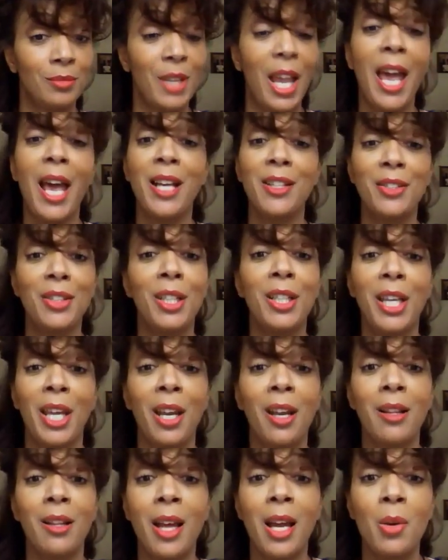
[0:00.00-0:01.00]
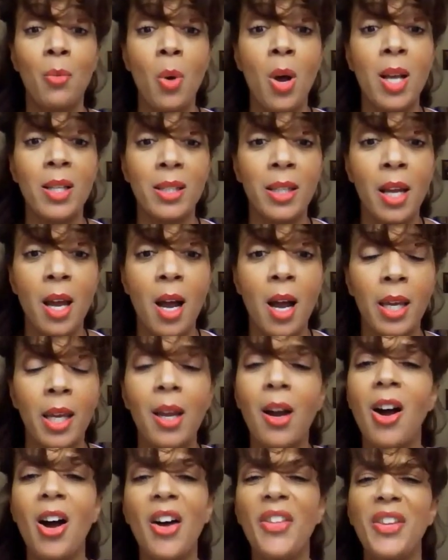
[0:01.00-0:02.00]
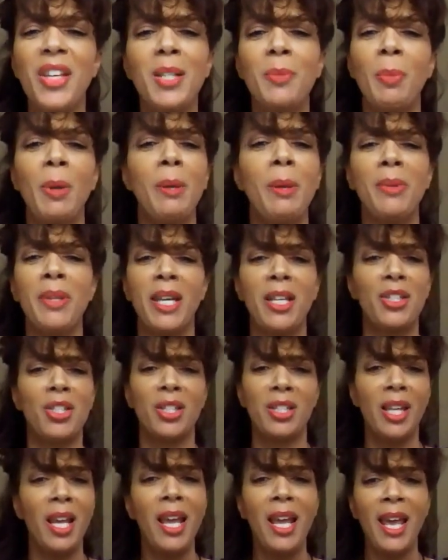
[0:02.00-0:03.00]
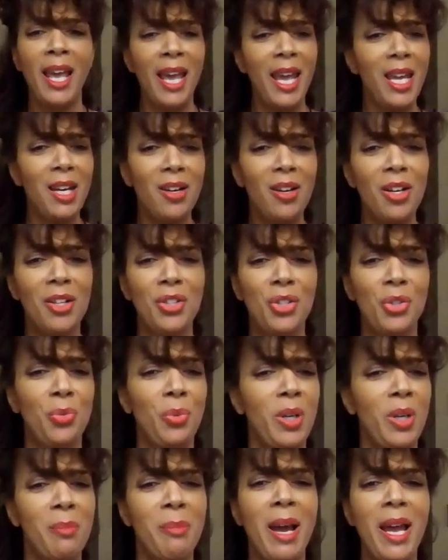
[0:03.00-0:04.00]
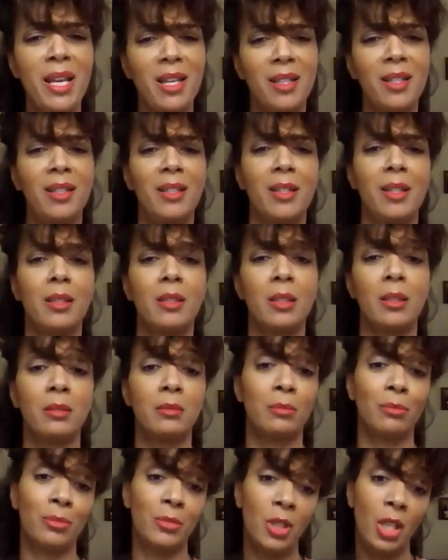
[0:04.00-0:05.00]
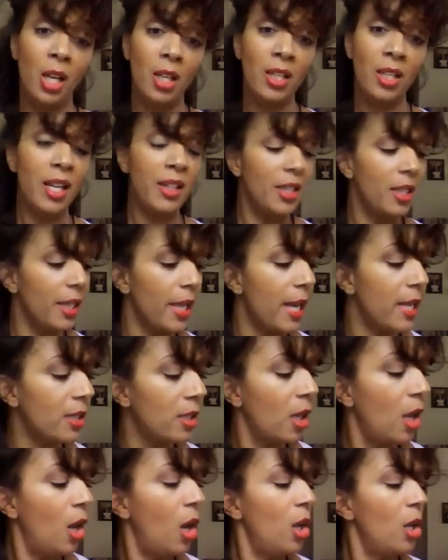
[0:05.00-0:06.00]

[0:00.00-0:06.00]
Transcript: As did Caroline Wozniacki. All these people that just hate on Serena. My goodness. Nonetheless,